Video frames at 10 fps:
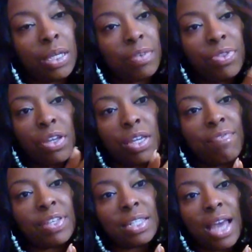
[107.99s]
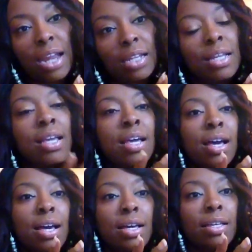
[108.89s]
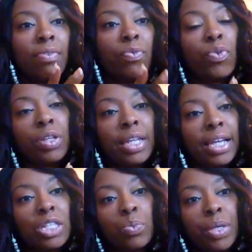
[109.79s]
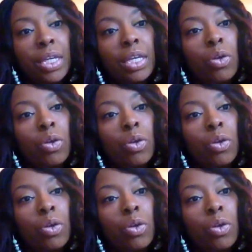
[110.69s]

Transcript: If it's not a full lace wig,